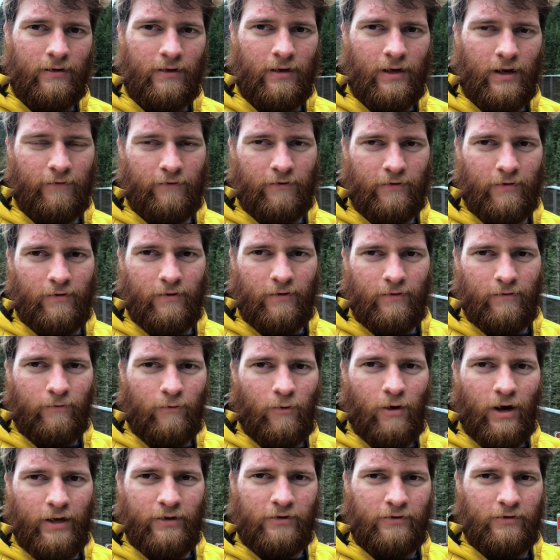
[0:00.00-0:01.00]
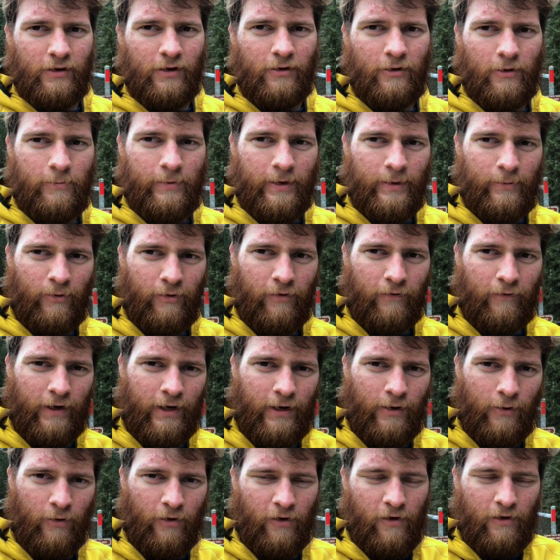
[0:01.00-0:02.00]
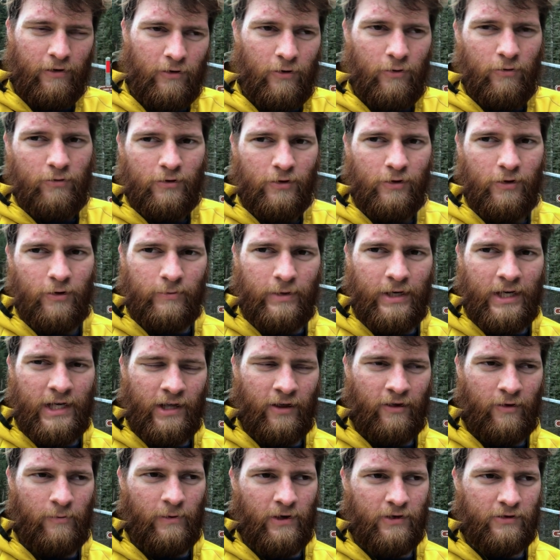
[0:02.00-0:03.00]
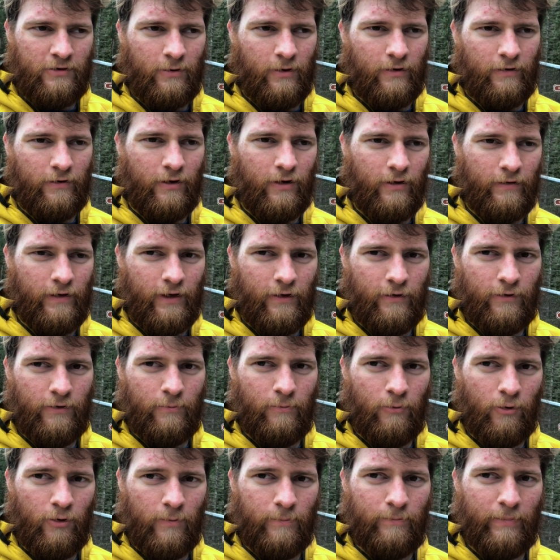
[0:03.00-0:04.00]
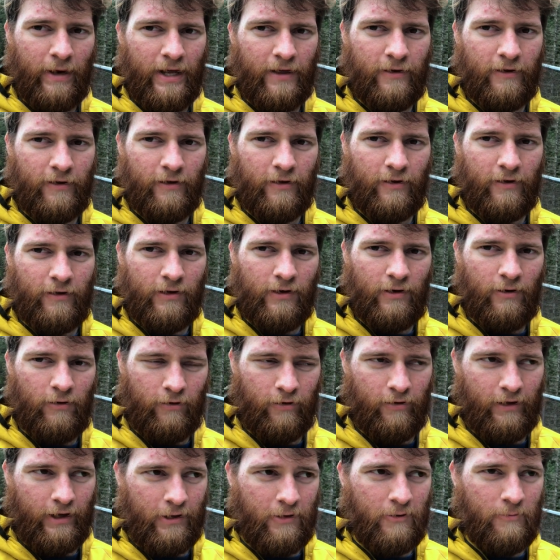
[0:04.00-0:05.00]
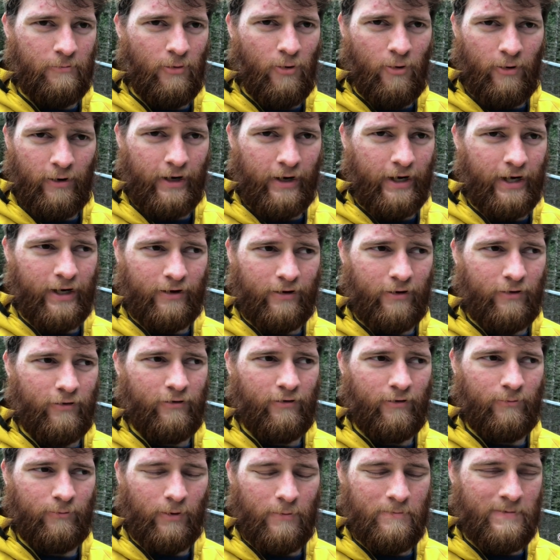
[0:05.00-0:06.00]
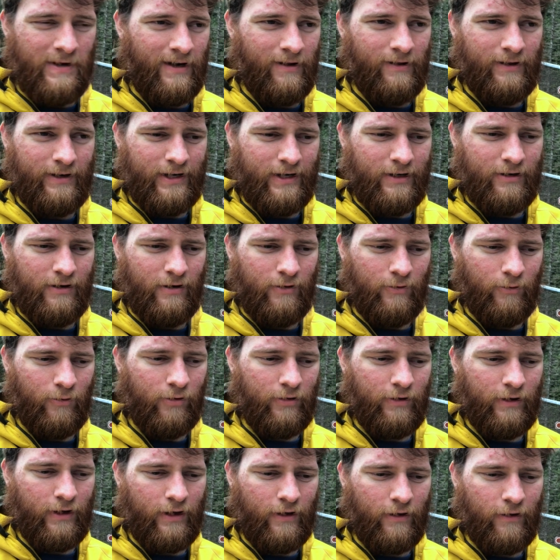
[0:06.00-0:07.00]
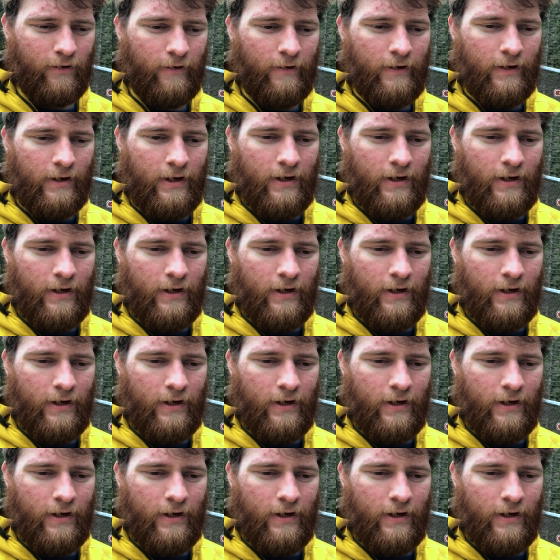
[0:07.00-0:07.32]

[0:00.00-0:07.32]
I've watched other people's videos on YouTube, especially with all these more basic skills like sport anchors and rappelling and other things.